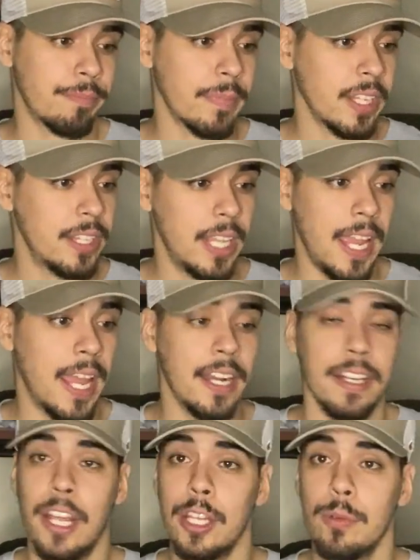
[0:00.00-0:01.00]
They had
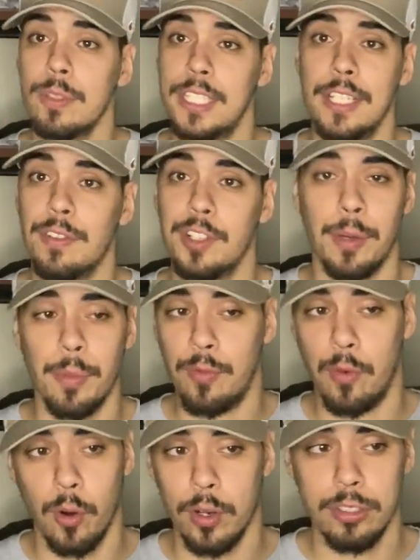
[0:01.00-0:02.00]
another receiver, number
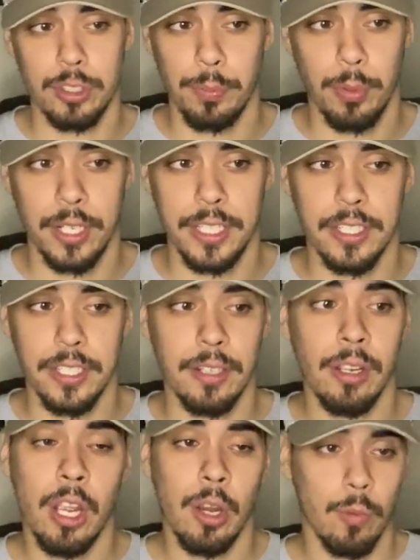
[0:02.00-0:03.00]
4, who was a pretty good
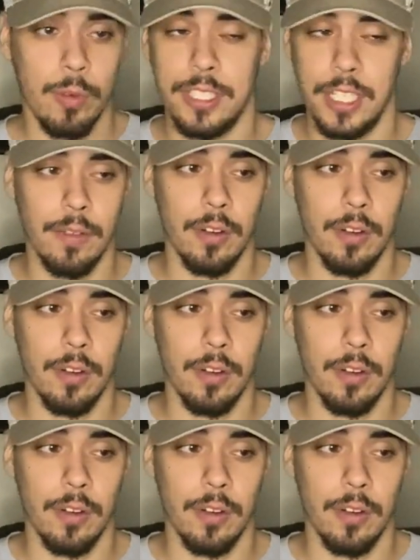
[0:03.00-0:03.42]
receiver